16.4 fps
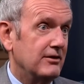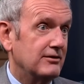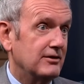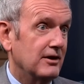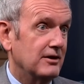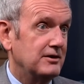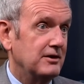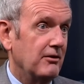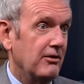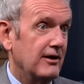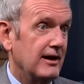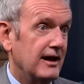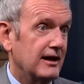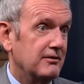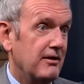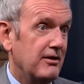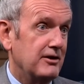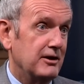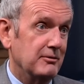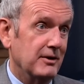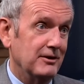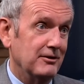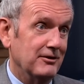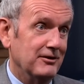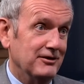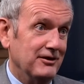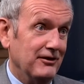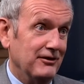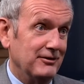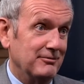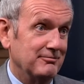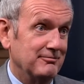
started on the lack of ethnic minorities.